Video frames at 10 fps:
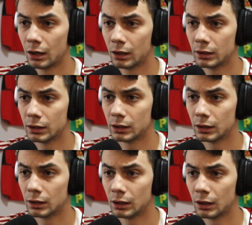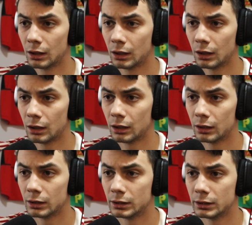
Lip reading: (silence)